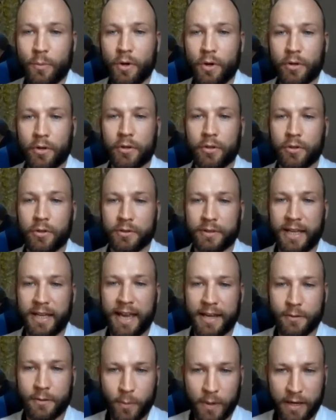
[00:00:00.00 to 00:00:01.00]
what are called
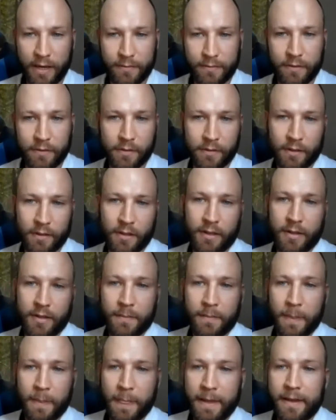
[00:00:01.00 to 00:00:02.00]
head waves.
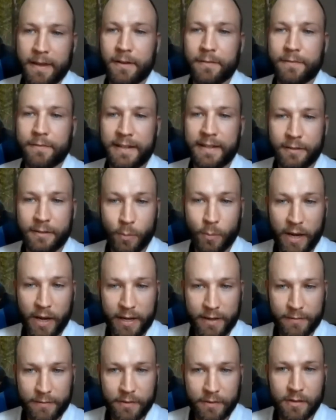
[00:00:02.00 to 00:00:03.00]
They are these
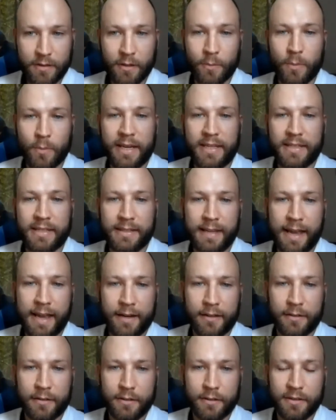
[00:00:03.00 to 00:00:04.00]
waves that we
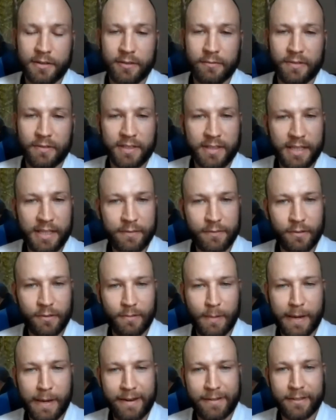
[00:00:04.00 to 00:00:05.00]
detect using receiver
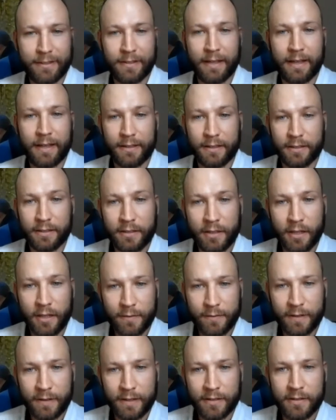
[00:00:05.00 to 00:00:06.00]
arrays at the
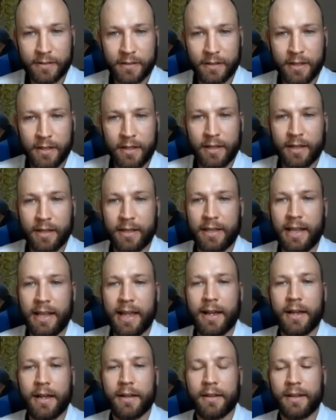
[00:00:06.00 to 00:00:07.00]
surface and
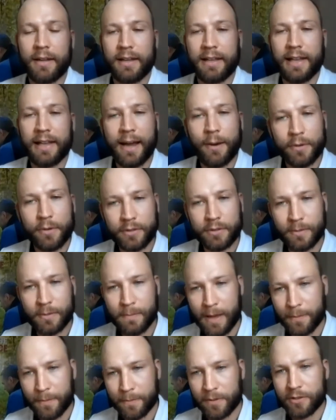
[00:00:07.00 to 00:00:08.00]
allow us to
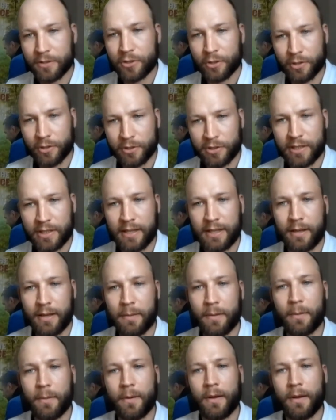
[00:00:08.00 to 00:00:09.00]
map the geology
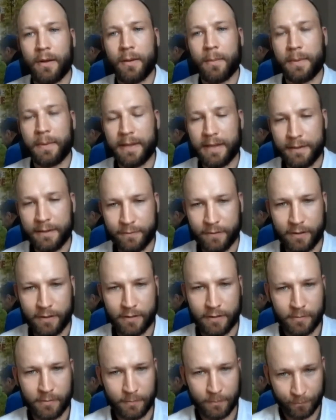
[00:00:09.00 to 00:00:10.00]
beneath
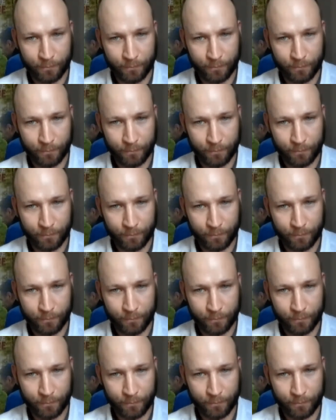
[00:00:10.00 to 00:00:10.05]
us.